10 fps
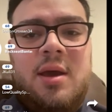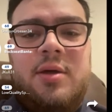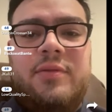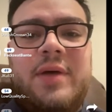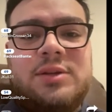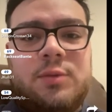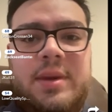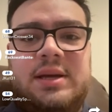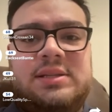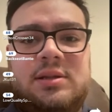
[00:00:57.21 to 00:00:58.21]
that's what
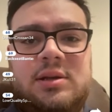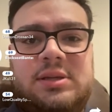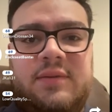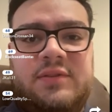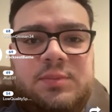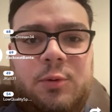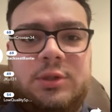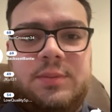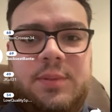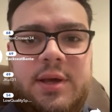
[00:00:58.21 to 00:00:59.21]
makes it the toughest sport to
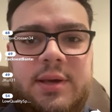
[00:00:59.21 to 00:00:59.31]
play.